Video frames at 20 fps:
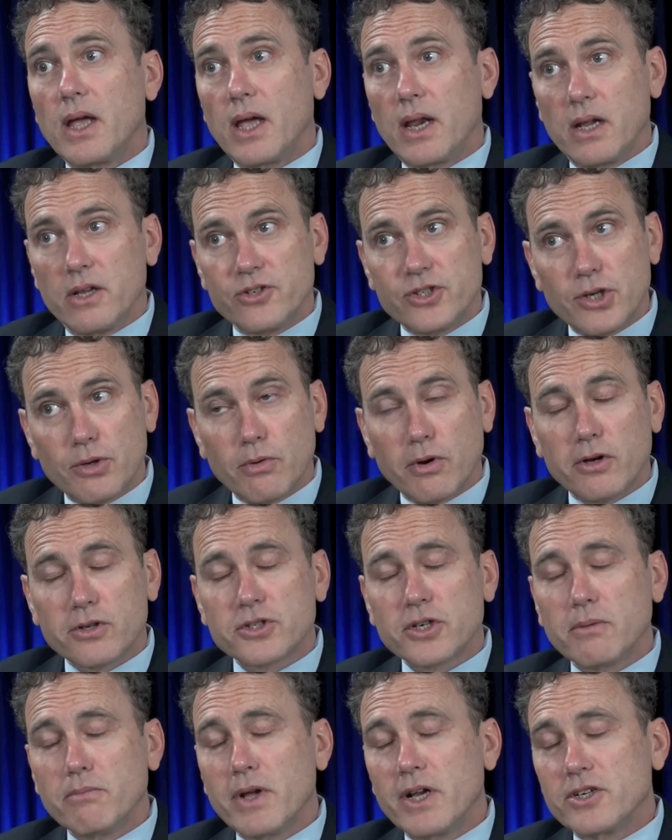And as you
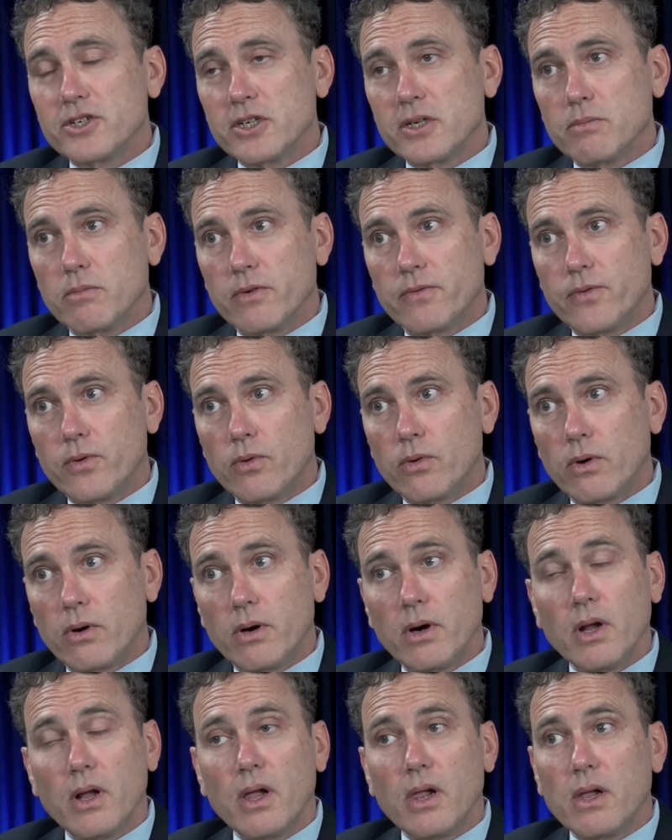also mentioned
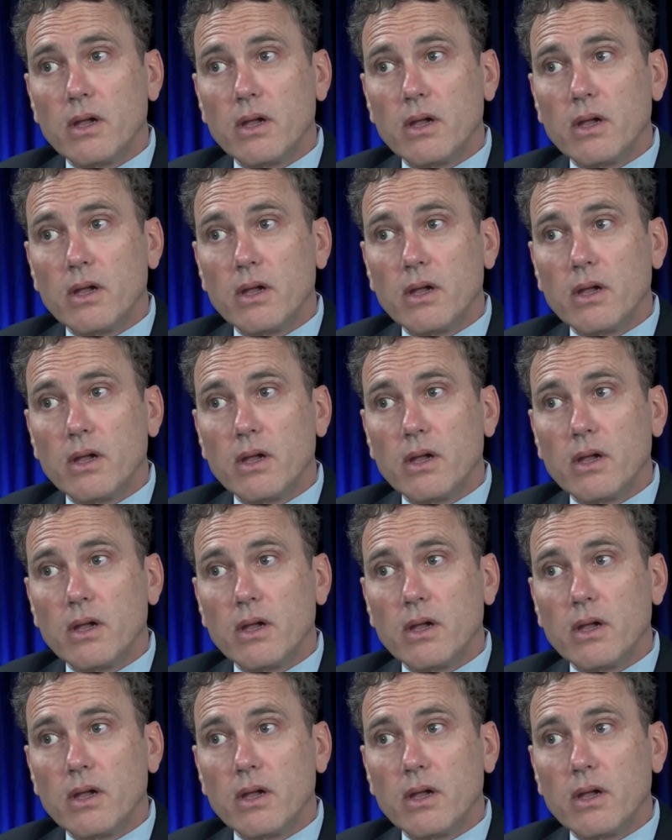before,